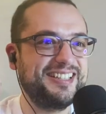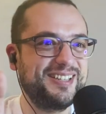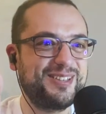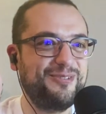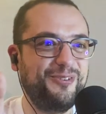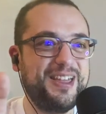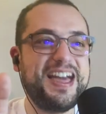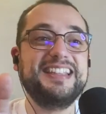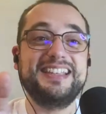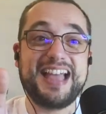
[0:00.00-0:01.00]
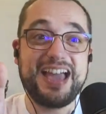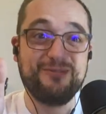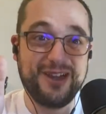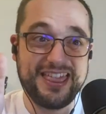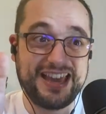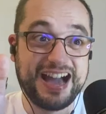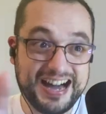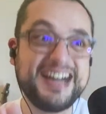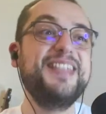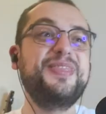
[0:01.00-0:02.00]
and stuff like that. And when I
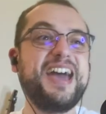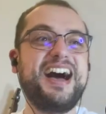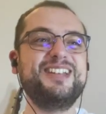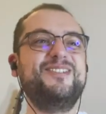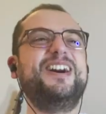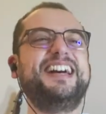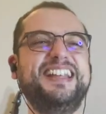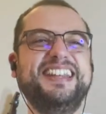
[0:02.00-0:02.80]
heard that one,